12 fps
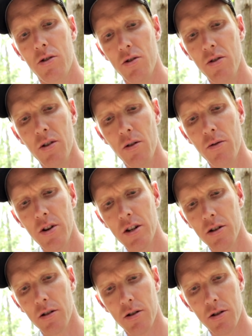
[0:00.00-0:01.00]
do your own
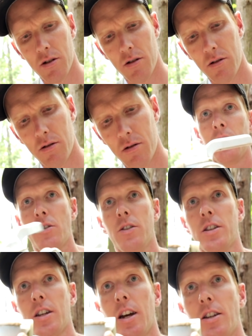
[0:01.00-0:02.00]
research. So
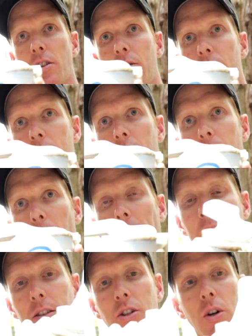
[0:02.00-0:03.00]
this guy screws it to the
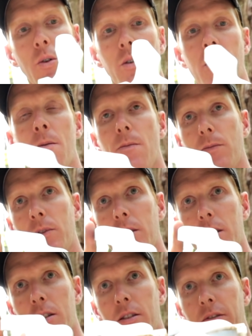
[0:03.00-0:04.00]
back of the tote.
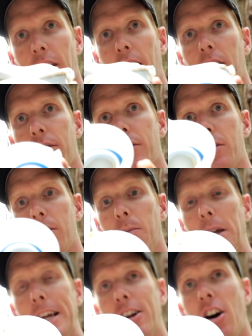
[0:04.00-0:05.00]
This is the valve, the
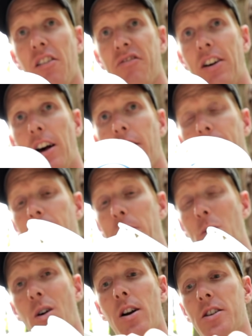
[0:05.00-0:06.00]
main off valve from
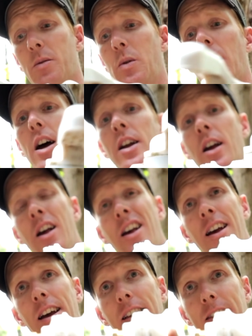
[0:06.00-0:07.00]
your water supply.
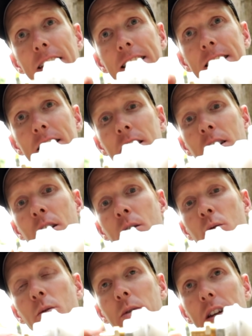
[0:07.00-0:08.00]
And this
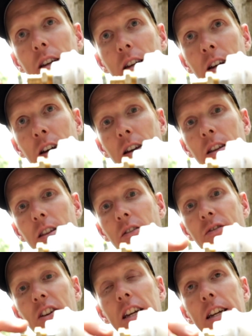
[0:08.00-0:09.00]
will be
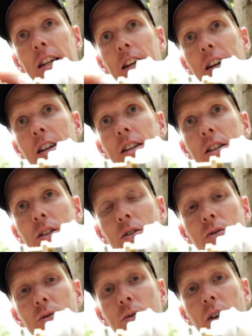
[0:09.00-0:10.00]
the feed
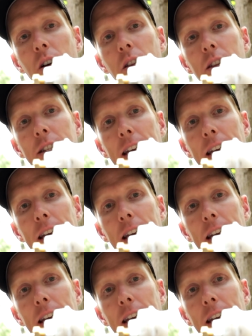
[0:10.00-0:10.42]
to the